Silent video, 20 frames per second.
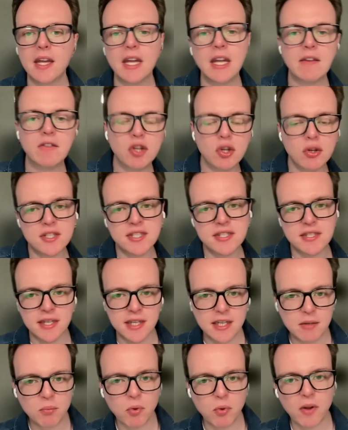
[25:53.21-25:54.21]
If you
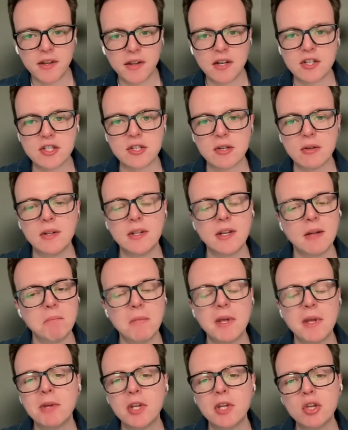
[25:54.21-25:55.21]
see what they're doing, and
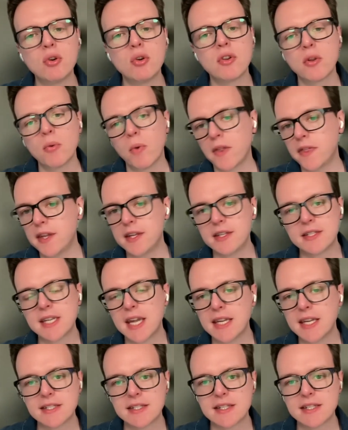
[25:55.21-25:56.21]
maybe you're the one that
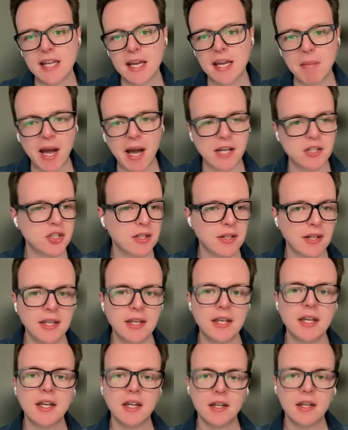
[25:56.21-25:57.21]
says to them,
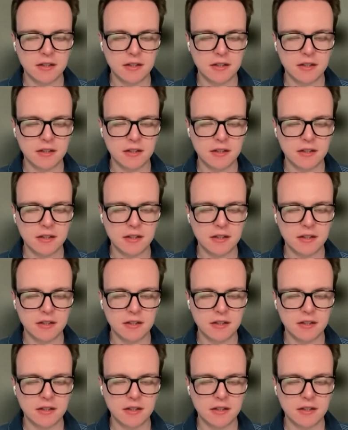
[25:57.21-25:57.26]
actually,